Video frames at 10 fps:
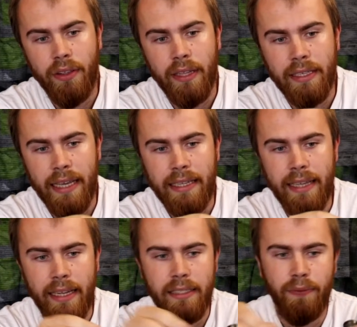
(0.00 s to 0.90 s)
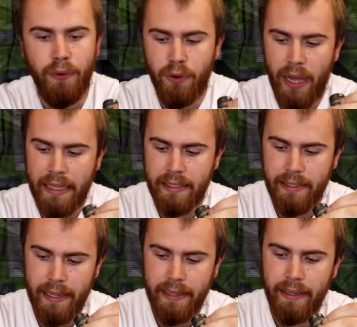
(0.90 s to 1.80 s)
the detents for a
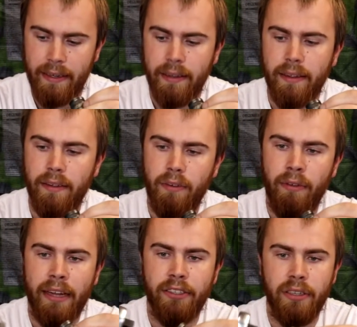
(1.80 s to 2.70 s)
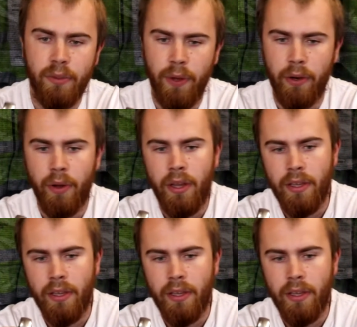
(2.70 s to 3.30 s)
standard ratchet as well.